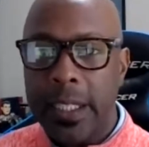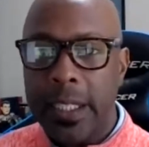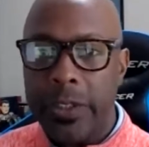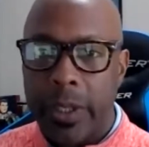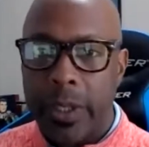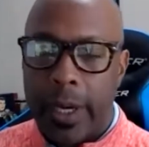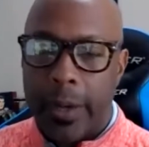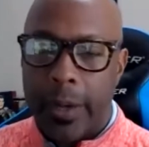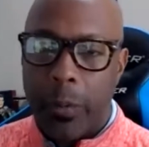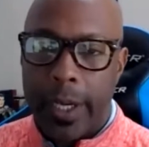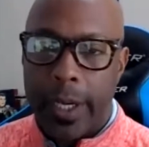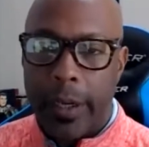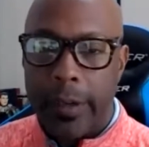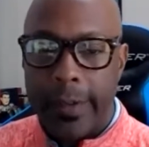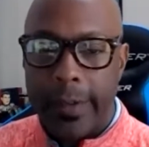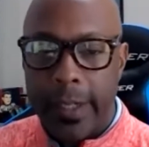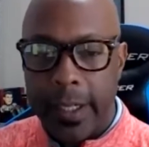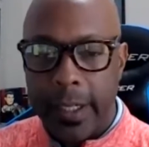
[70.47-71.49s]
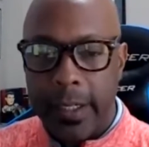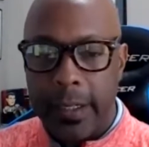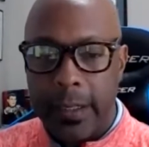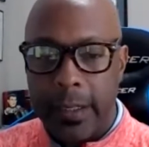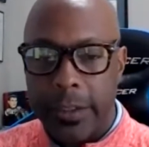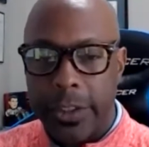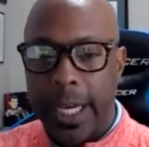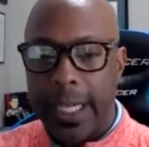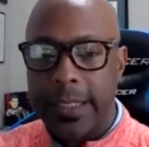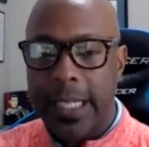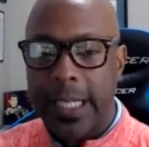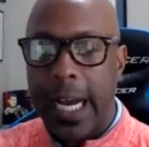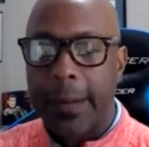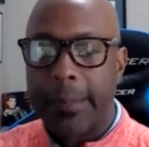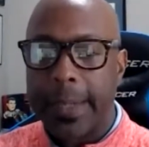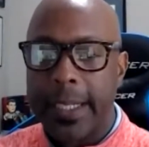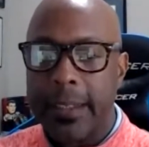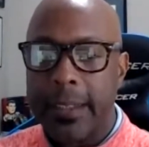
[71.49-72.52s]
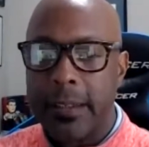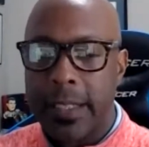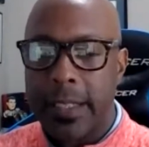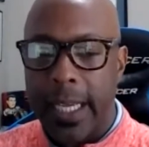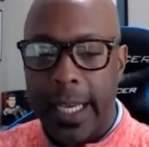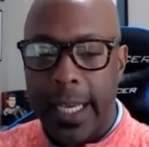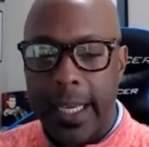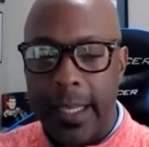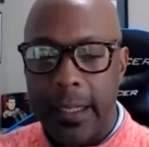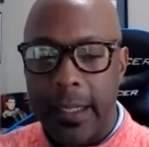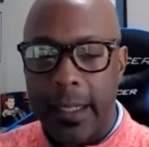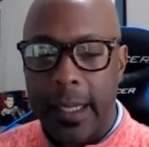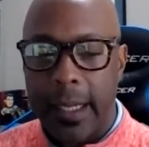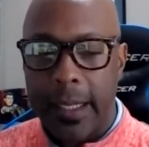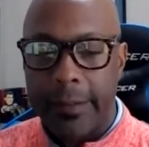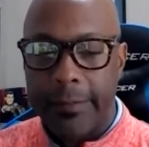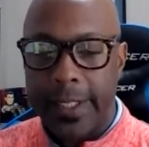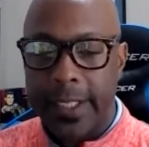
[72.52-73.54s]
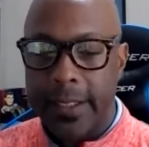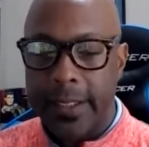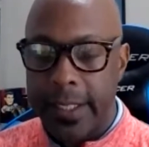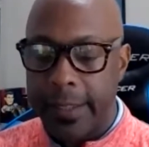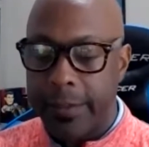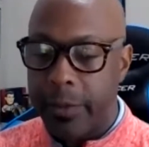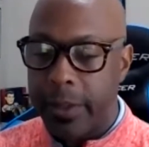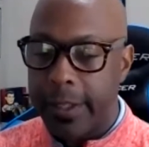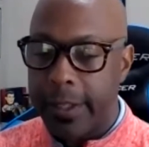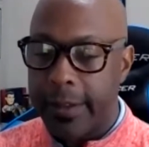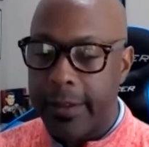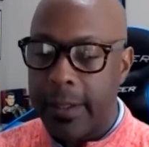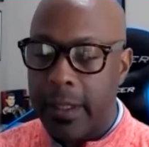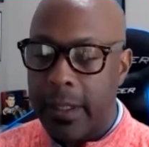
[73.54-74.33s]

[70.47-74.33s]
So I went over to Johns Hopkins and uh, visited with